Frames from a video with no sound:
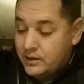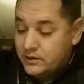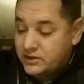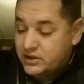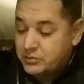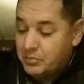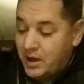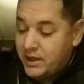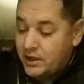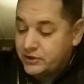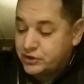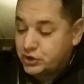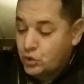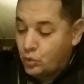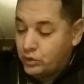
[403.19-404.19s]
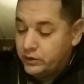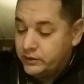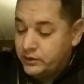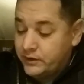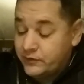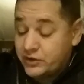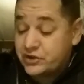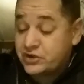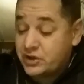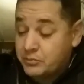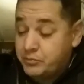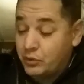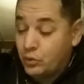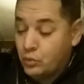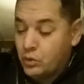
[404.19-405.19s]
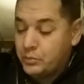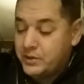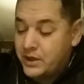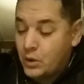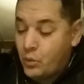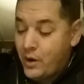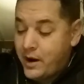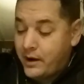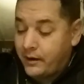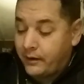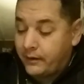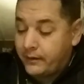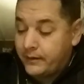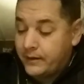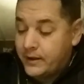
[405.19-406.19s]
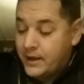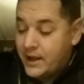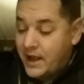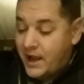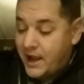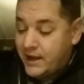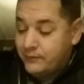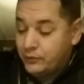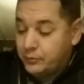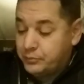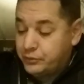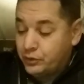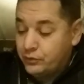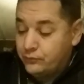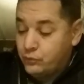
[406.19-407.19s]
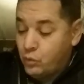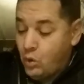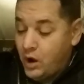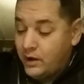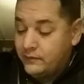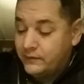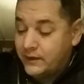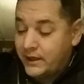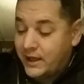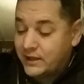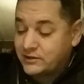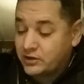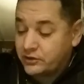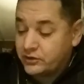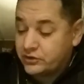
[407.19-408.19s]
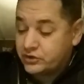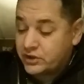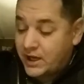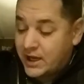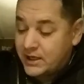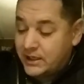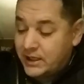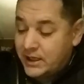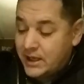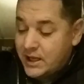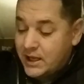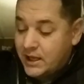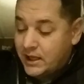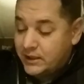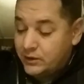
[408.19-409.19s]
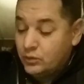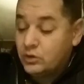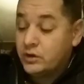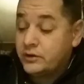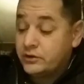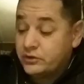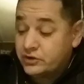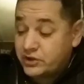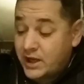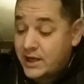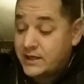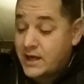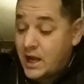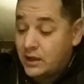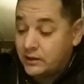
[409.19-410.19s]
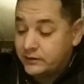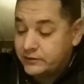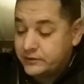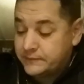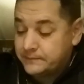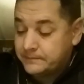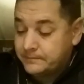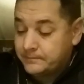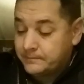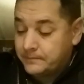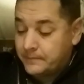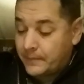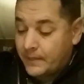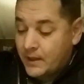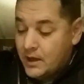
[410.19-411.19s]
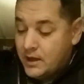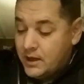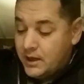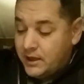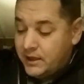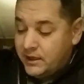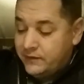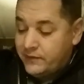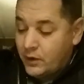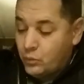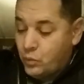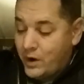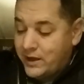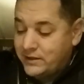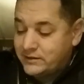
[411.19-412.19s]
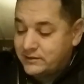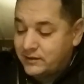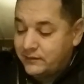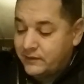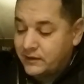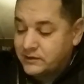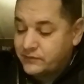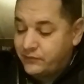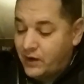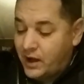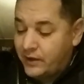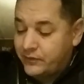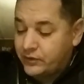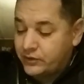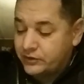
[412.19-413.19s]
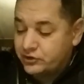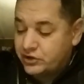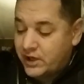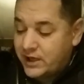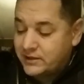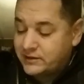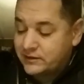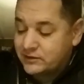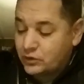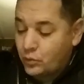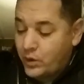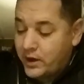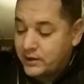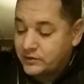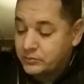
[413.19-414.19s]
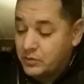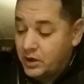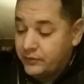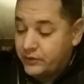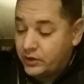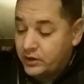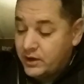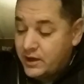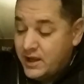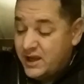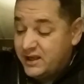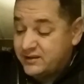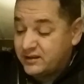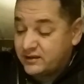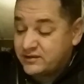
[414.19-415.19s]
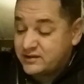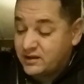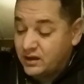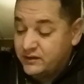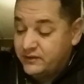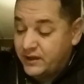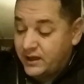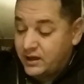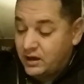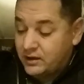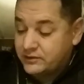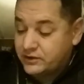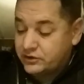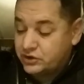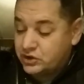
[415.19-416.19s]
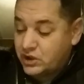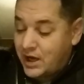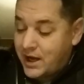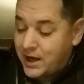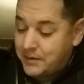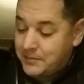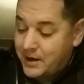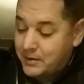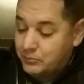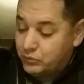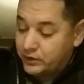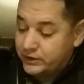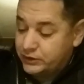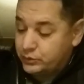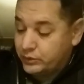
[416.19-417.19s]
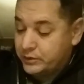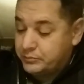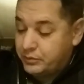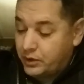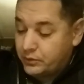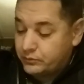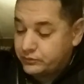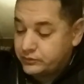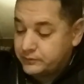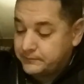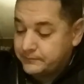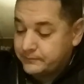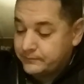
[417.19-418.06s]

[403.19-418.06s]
Smite a scorner, and the simple will be aware, and reprove one that has understanding, and he will understand knowledge. He that wasteth his father and chaseth away his mother is a son that causes shame and brings reproach.